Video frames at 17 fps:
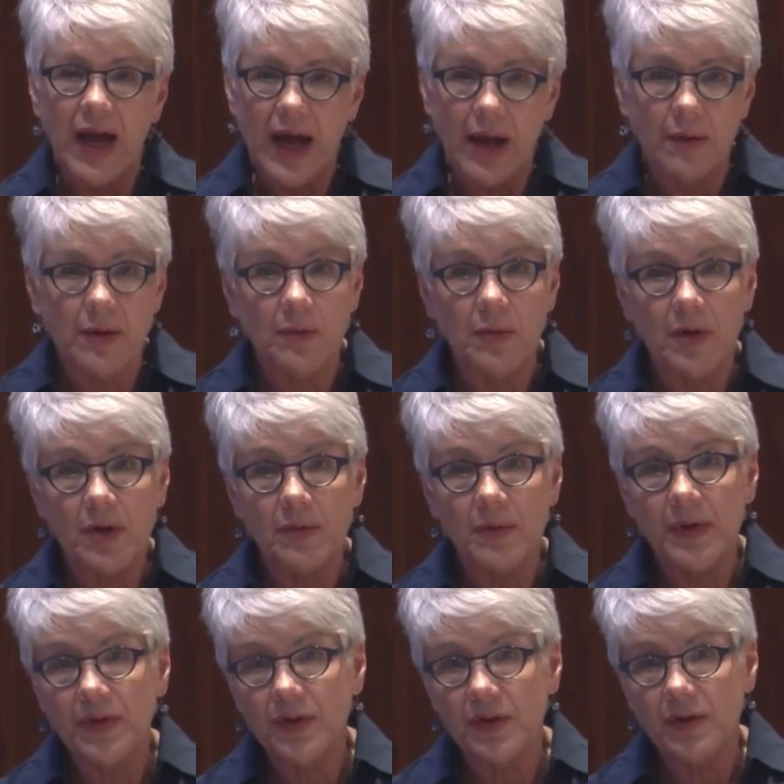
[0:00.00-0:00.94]
I would
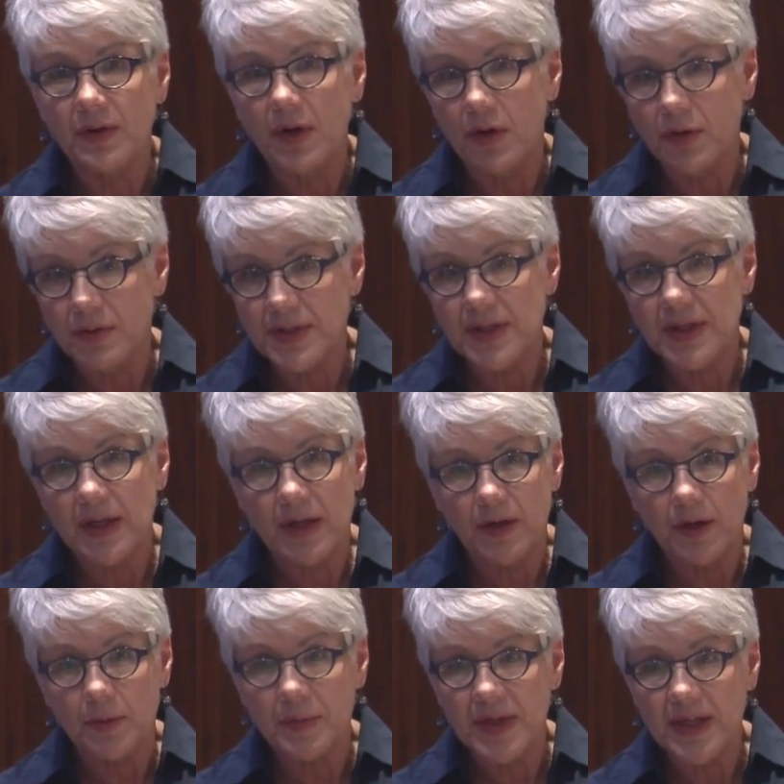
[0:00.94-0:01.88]
work with your OT
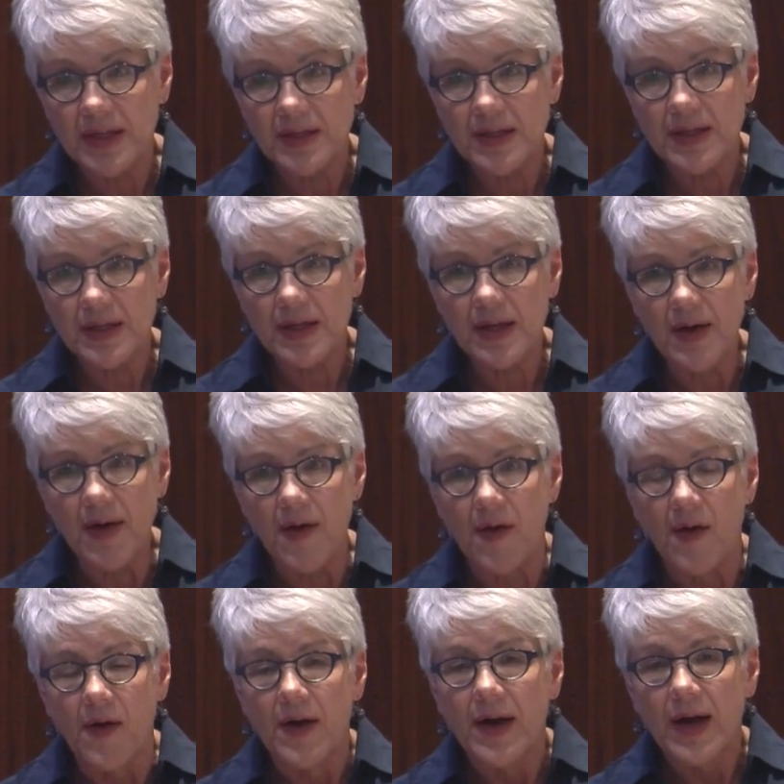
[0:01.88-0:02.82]
and your PT
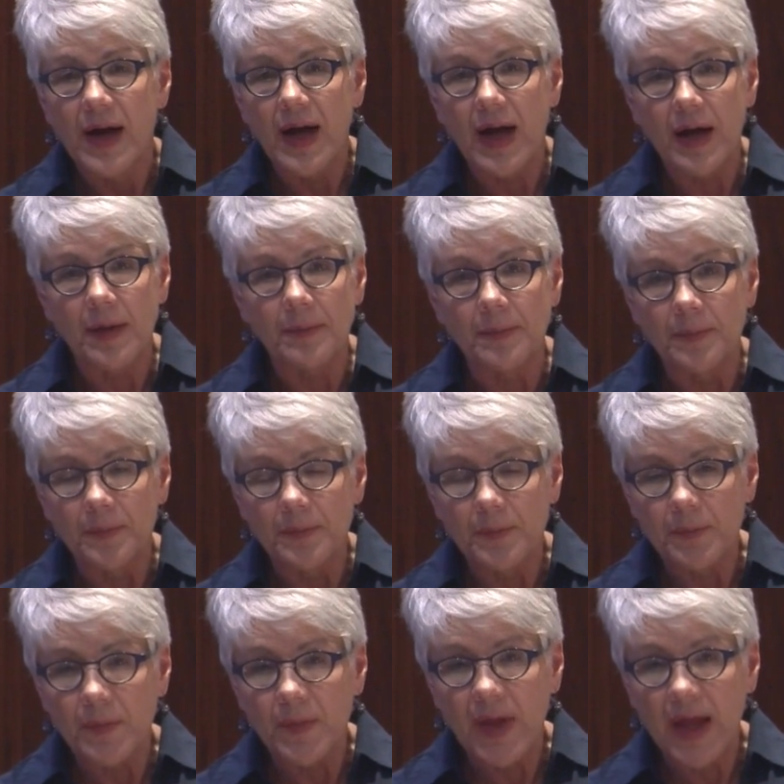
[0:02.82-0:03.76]

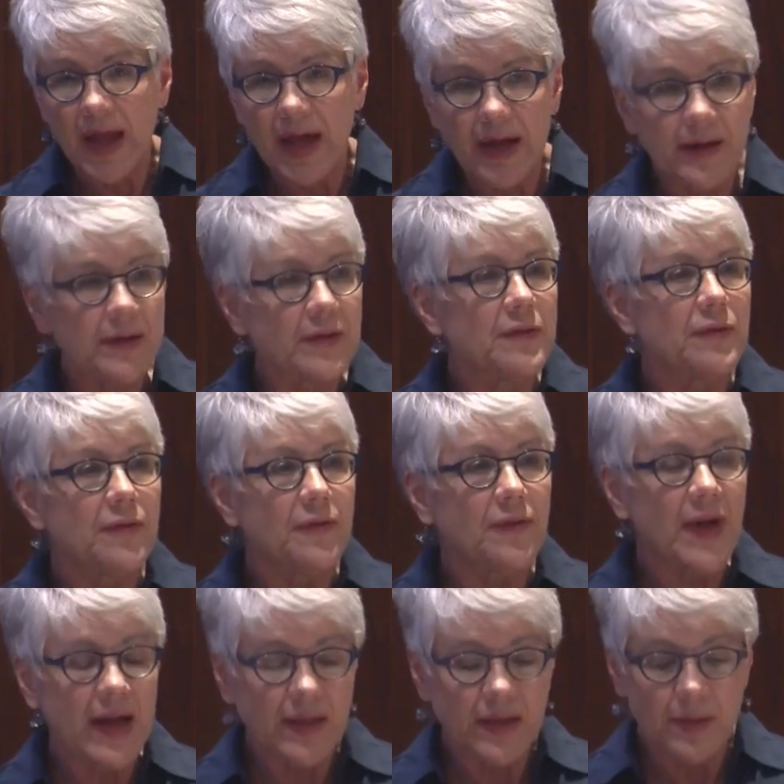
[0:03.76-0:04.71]
and
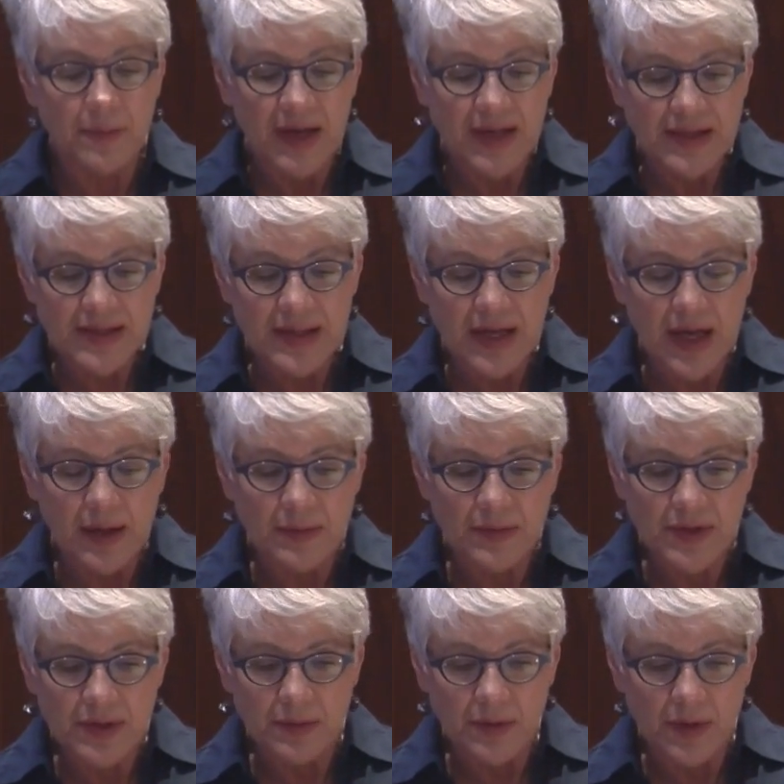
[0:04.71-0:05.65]
find the best
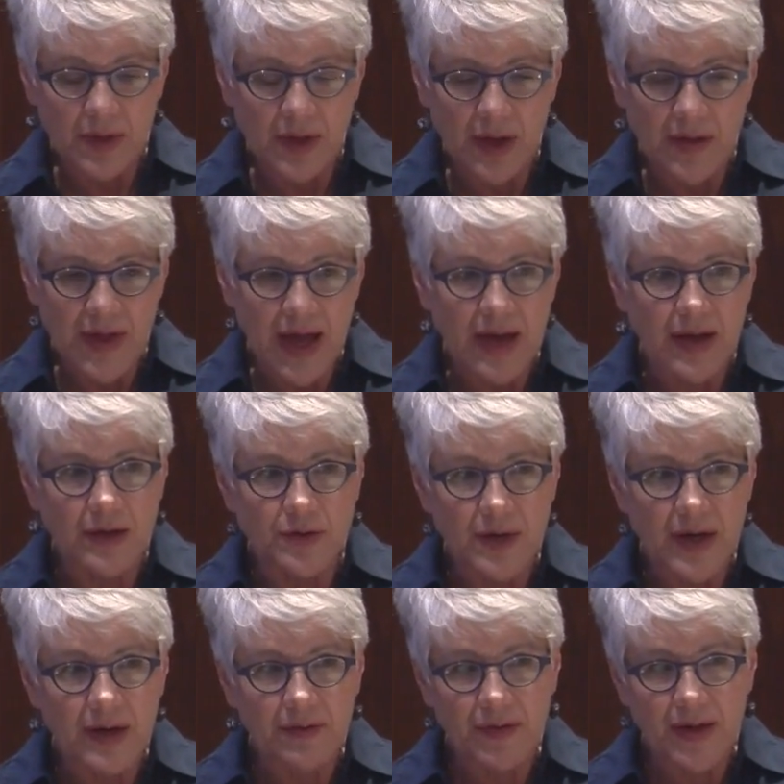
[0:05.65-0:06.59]
times to work on that and
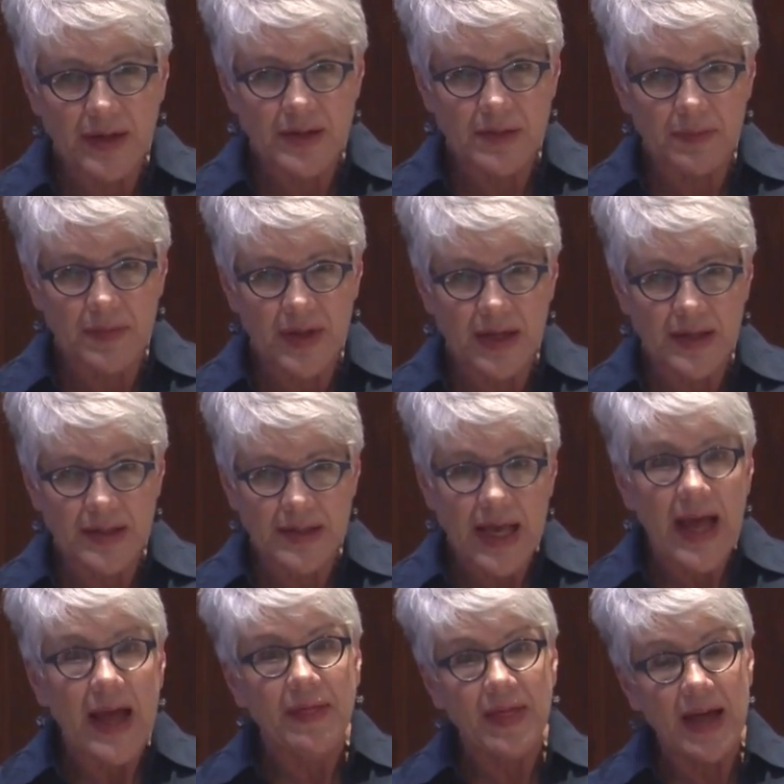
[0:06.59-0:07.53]
try to find some things
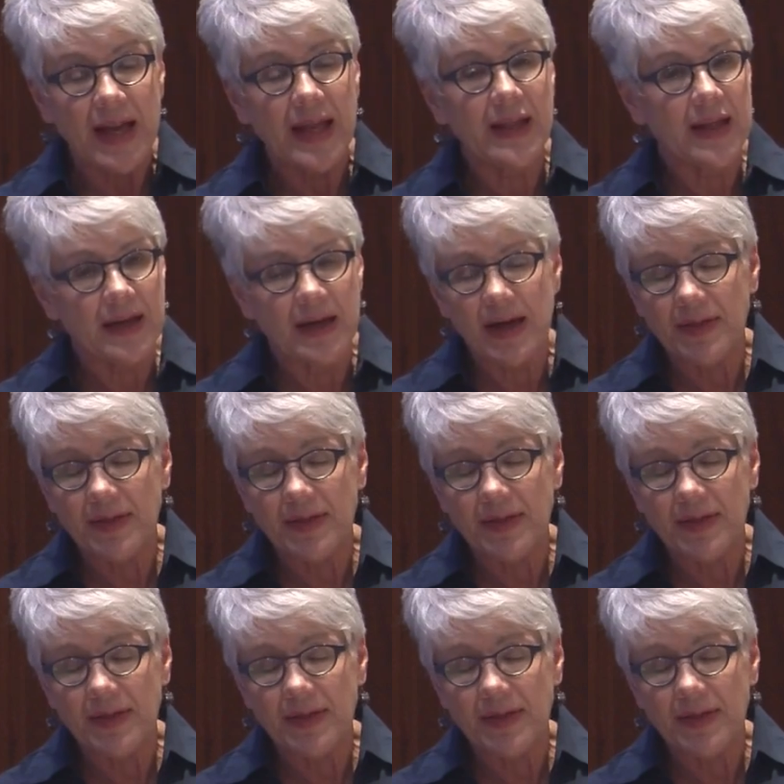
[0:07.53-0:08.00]
that he like.